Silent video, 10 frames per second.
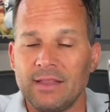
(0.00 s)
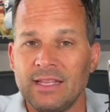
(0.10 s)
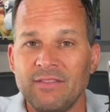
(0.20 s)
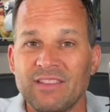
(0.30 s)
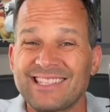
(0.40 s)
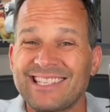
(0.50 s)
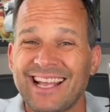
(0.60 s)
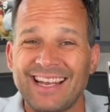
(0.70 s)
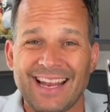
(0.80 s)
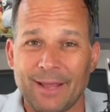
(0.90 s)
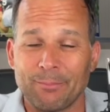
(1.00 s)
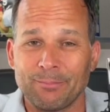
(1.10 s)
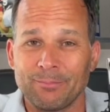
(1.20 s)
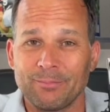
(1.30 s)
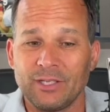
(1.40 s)
even the second game.
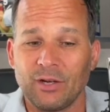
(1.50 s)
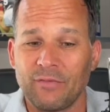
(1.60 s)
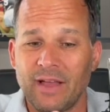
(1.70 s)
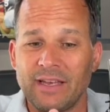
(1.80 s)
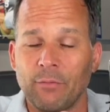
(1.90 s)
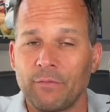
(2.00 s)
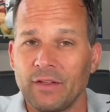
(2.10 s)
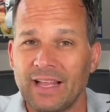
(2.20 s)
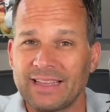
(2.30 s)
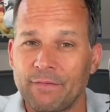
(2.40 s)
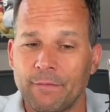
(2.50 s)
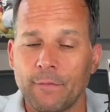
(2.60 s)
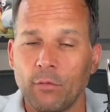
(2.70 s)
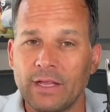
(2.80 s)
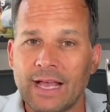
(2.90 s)
If I don't feel like they
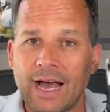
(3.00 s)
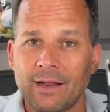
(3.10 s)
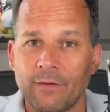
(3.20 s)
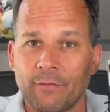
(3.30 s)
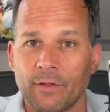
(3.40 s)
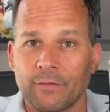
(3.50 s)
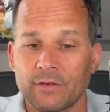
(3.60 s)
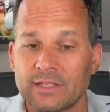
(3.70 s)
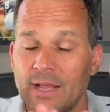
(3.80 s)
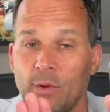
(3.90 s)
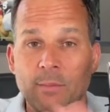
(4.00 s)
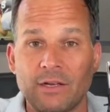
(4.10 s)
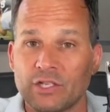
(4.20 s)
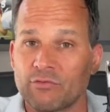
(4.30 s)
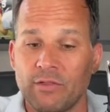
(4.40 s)
fully got it for the first game, we might
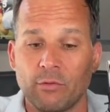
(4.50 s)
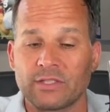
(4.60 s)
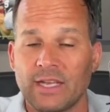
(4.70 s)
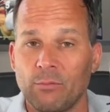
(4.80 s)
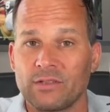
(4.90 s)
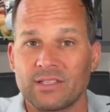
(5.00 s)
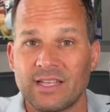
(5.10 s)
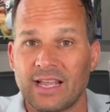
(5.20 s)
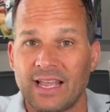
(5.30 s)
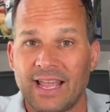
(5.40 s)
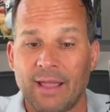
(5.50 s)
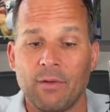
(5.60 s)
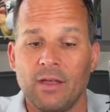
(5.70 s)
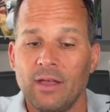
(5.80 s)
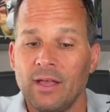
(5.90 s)
just run those same ones the second game.
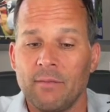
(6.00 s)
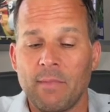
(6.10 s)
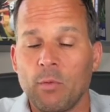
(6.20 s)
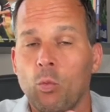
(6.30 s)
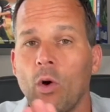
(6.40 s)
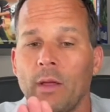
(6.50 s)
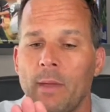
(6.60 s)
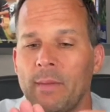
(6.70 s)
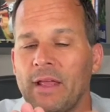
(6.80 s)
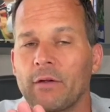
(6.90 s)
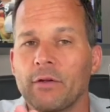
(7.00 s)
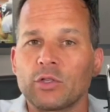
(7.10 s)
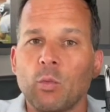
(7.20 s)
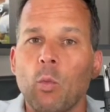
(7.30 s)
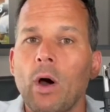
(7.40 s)
Maybe
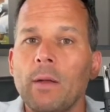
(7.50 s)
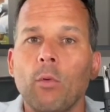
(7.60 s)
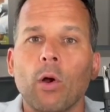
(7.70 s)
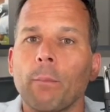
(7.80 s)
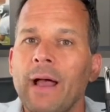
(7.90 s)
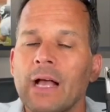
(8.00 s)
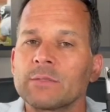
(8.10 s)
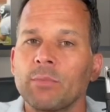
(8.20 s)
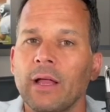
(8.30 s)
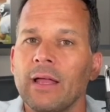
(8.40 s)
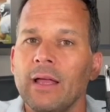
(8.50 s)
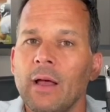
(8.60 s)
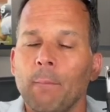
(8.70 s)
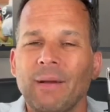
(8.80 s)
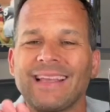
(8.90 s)
introduce one more pass play.
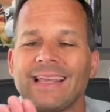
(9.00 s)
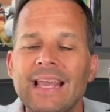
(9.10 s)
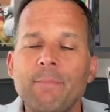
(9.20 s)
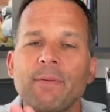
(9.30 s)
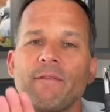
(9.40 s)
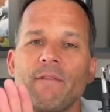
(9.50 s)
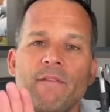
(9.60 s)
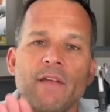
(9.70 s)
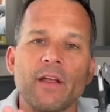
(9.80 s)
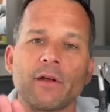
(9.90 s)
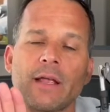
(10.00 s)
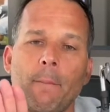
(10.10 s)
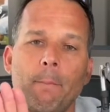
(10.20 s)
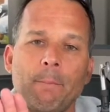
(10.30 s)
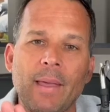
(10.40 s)
But keep it very
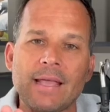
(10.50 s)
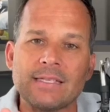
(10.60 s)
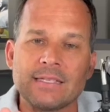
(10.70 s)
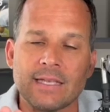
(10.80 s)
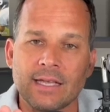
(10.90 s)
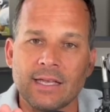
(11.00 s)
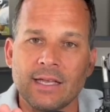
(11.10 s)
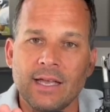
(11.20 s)
basic